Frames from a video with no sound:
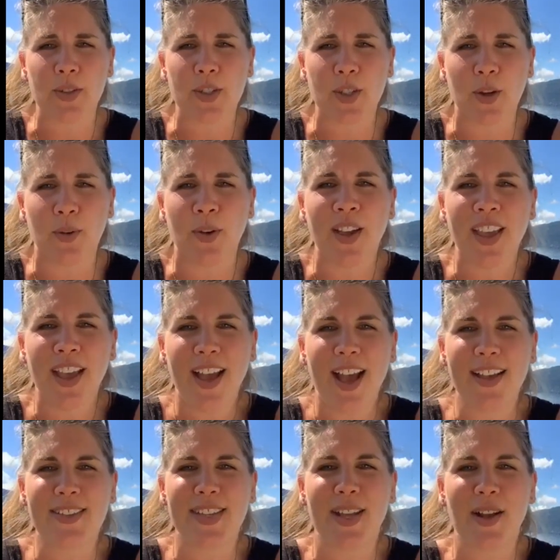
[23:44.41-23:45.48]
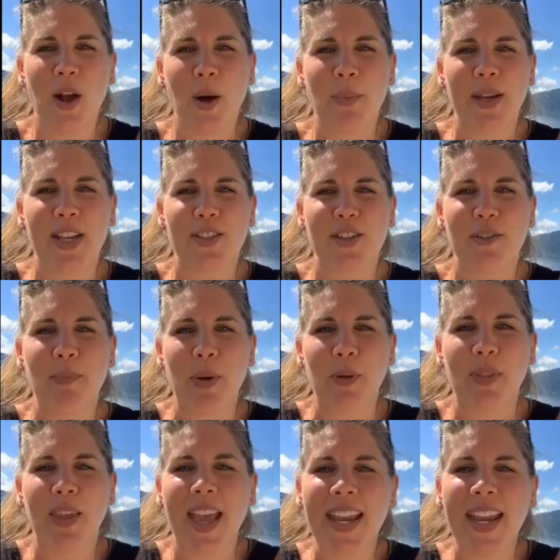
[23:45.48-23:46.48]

So I'd say a combination of both.